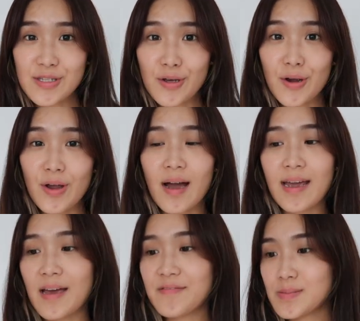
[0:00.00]
So
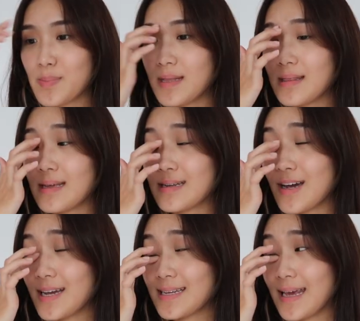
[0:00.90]
I have spent the
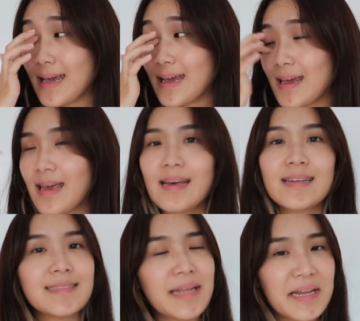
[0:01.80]
entire day
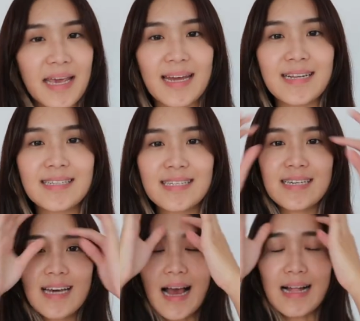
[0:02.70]
dedicated
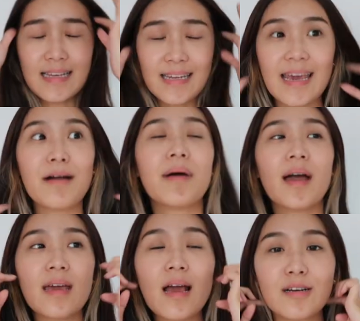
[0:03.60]
to cleaning out
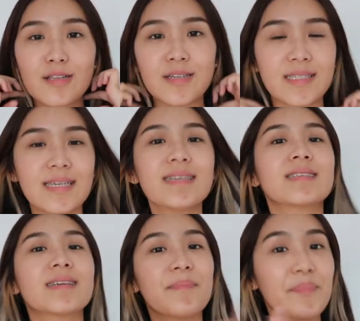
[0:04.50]
my
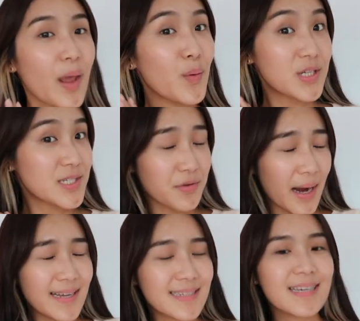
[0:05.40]
closet, which is
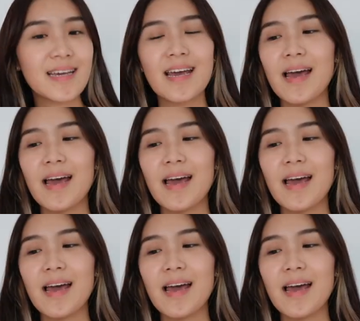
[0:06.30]
great.